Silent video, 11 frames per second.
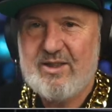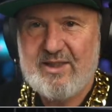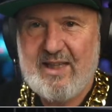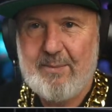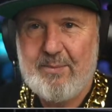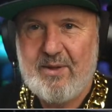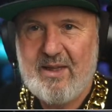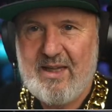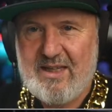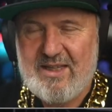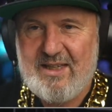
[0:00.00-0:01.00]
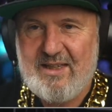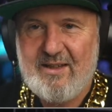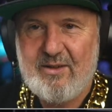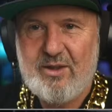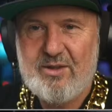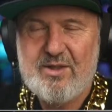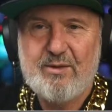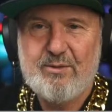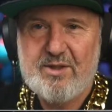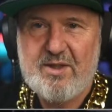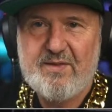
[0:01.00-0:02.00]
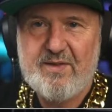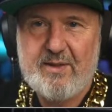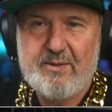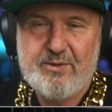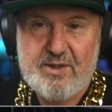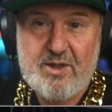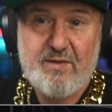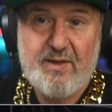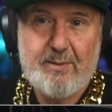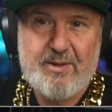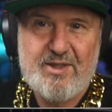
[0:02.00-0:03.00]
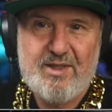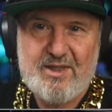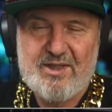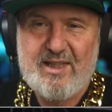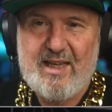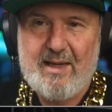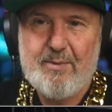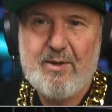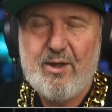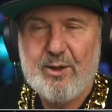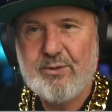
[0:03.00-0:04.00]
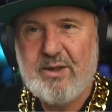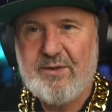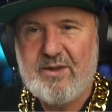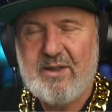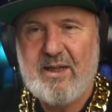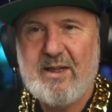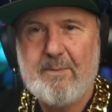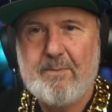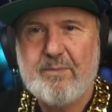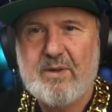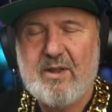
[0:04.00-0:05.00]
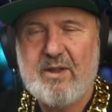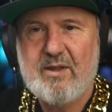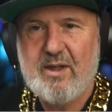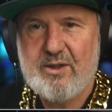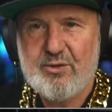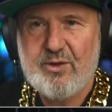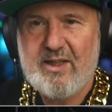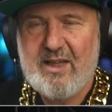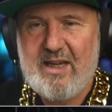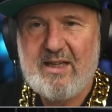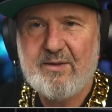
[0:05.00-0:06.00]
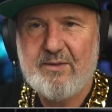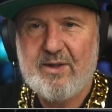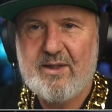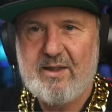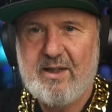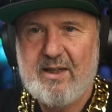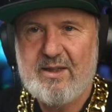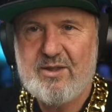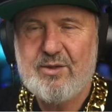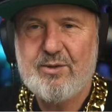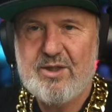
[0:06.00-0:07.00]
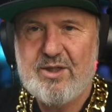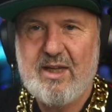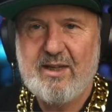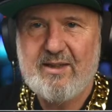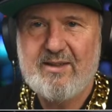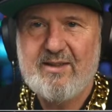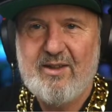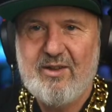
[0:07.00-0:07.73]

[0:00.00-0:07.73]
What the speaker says: Slab heating using resistive elements in the slab, or even hydronic heating via a storage tank.